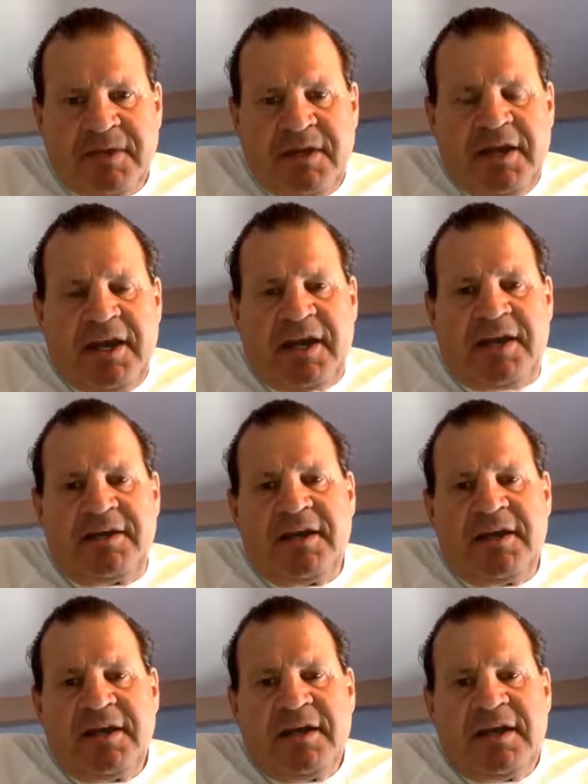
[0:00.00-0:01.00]
and
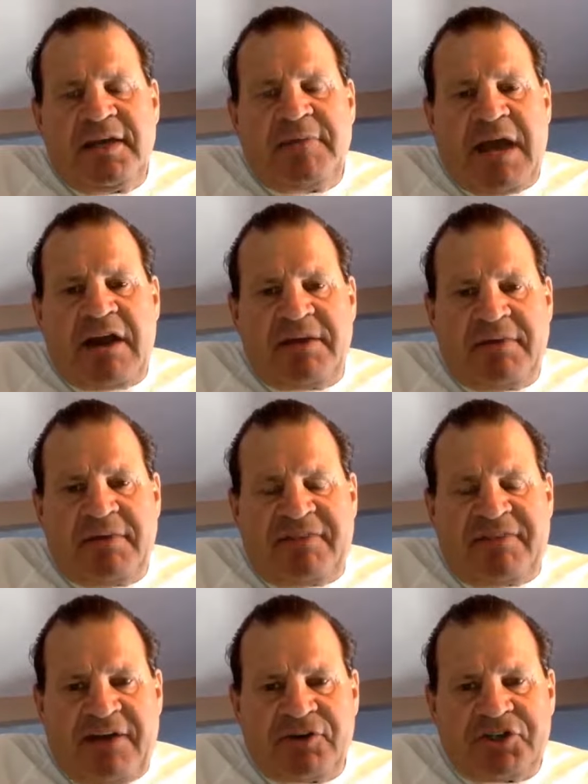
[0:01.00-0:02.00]
he married my
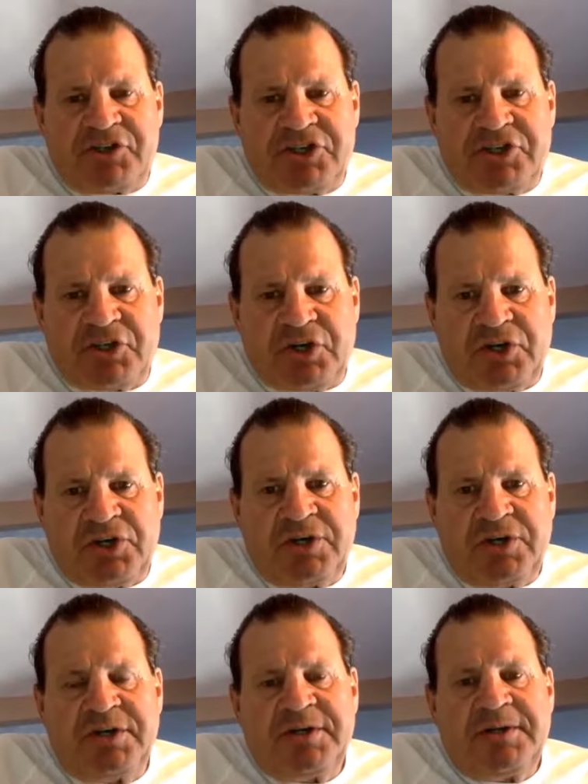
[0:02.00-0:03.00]
father's sister.
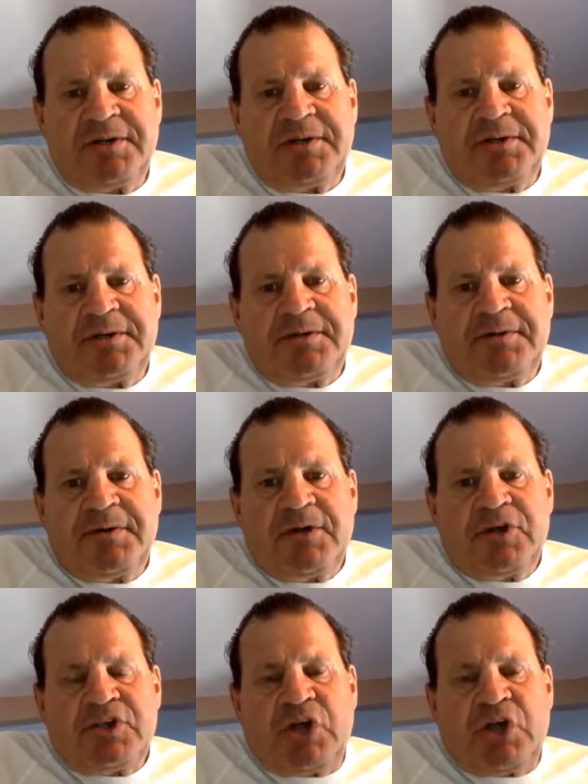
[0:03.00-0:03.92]
So